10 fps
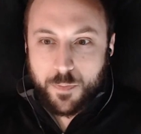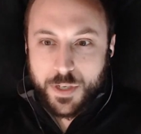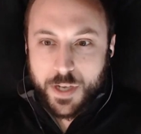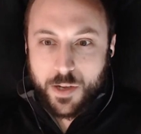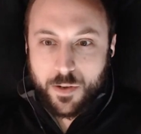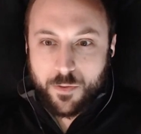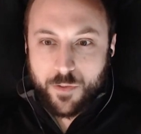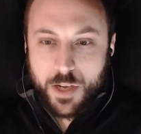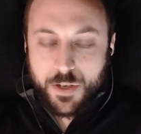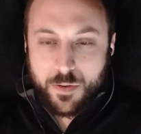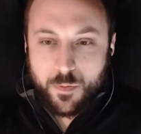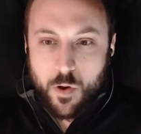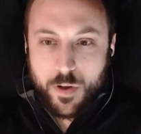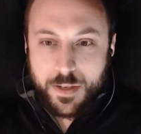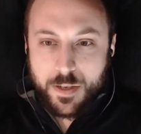particular religion,
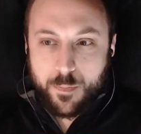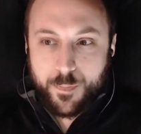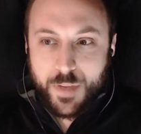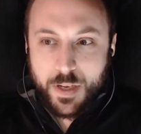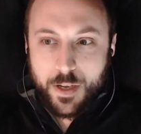wokeism,